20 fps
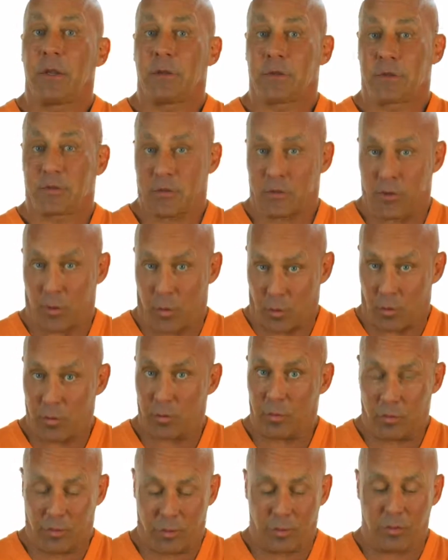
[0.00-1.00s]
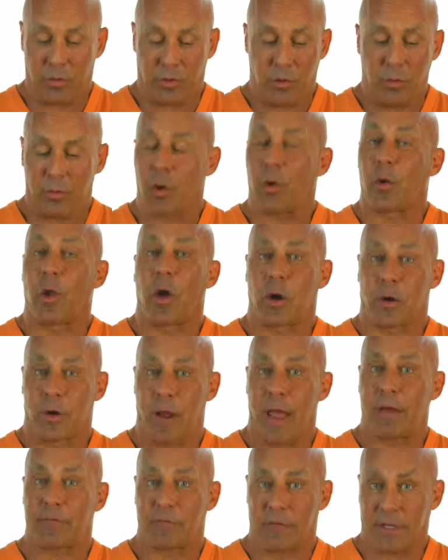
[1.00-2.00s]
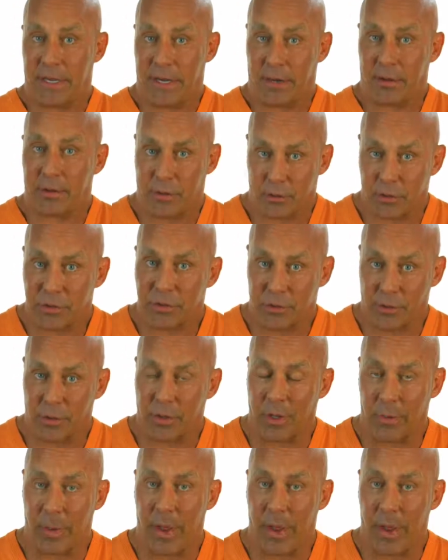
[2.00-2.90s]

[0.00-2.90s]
so you no longer have to carry those 30